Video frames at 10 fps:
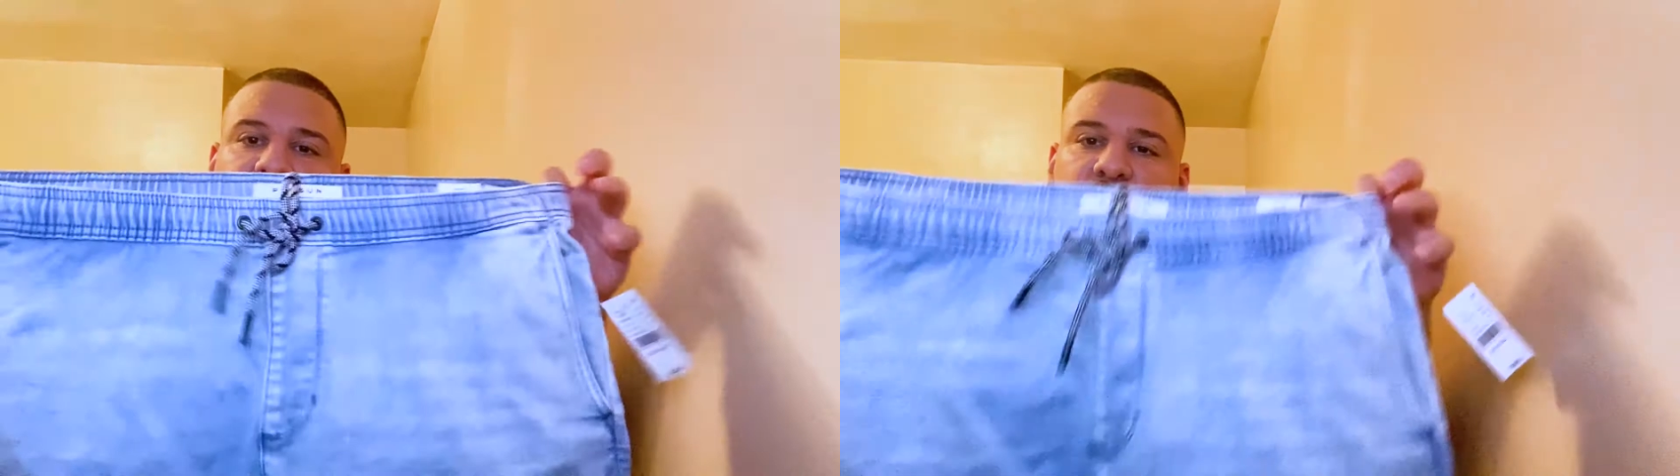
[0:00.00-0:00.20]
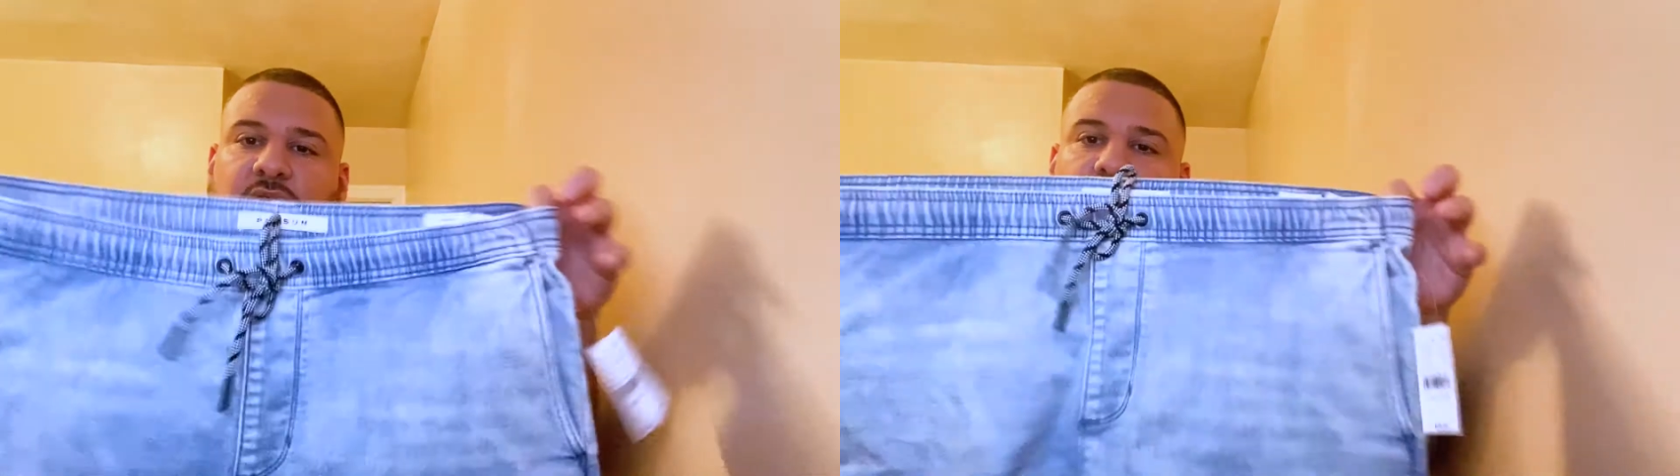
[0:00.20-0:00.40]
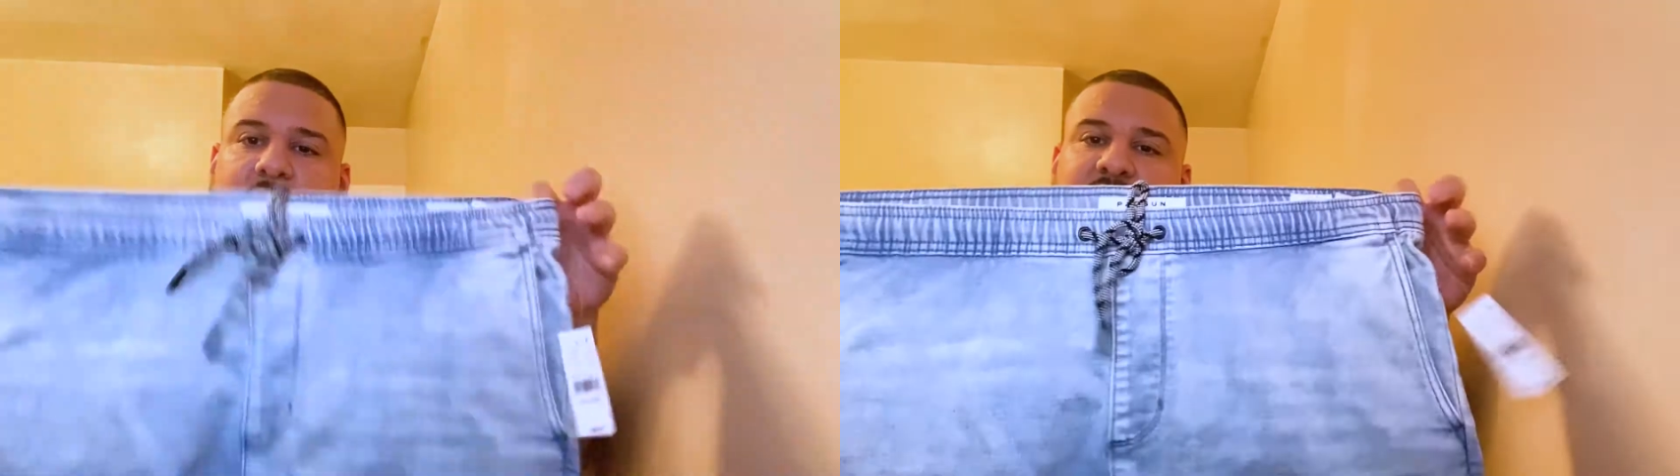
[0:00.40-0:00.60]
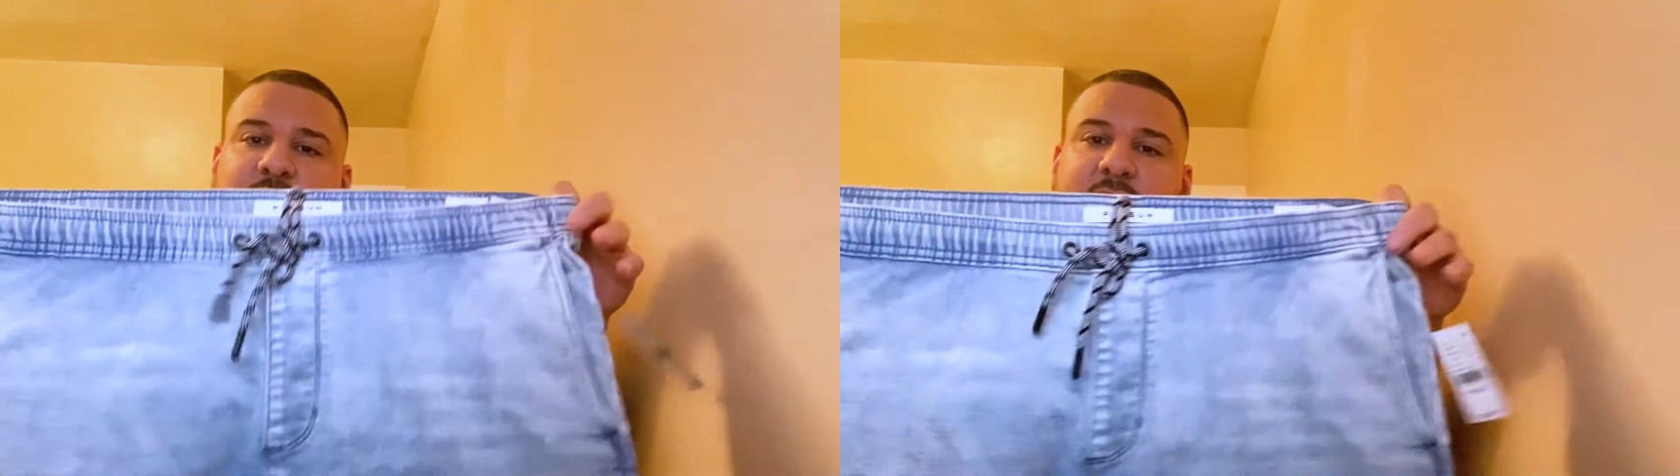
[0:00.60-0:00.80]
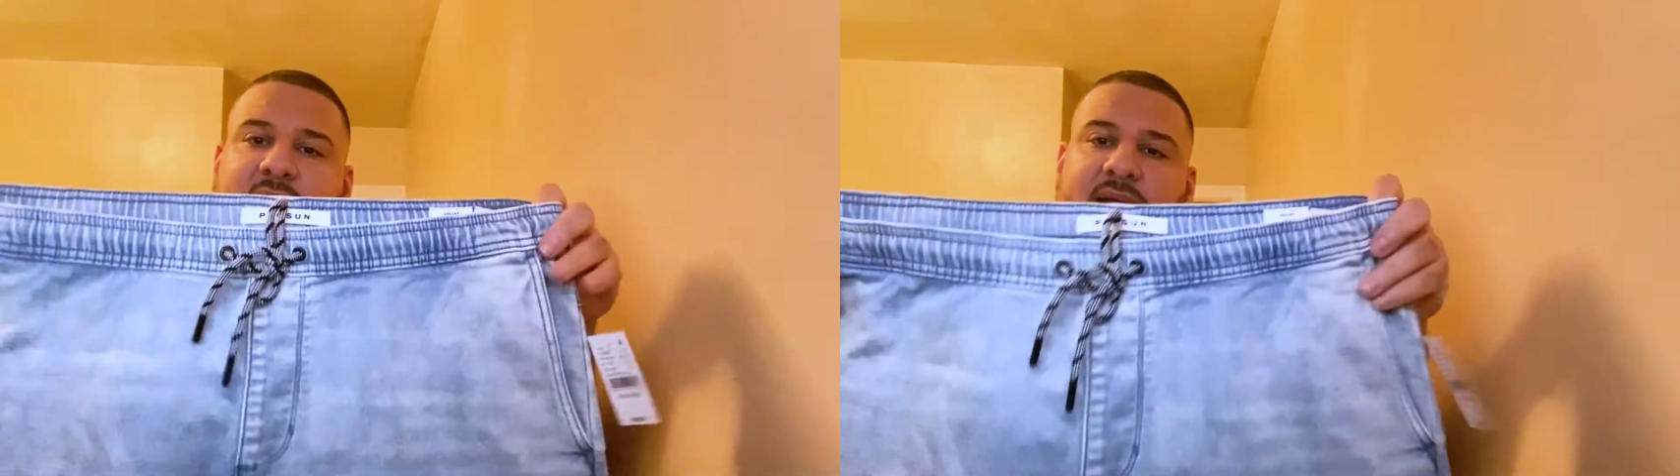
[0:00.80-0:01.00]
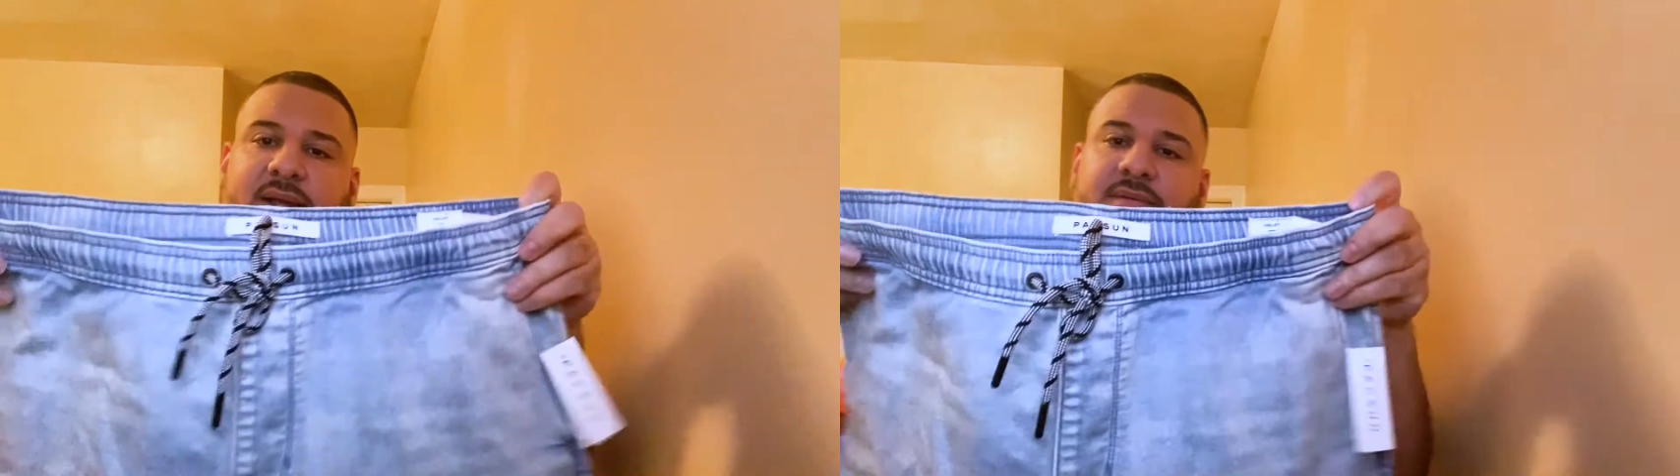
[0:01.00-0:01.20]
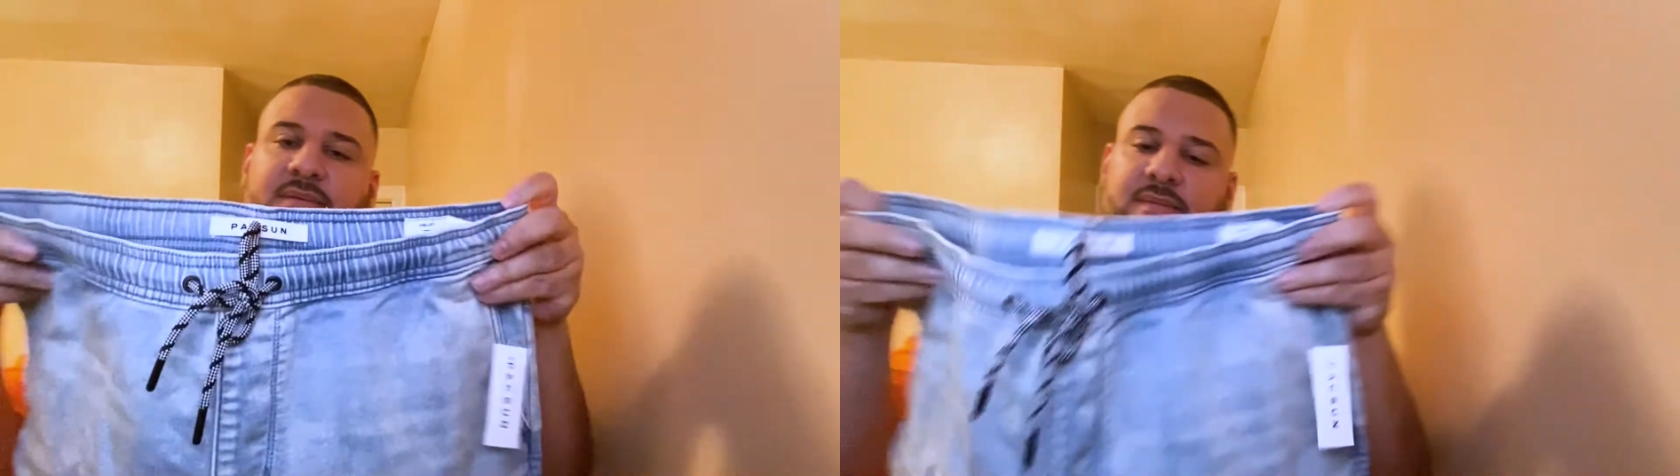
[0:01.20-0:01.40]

on the waistband.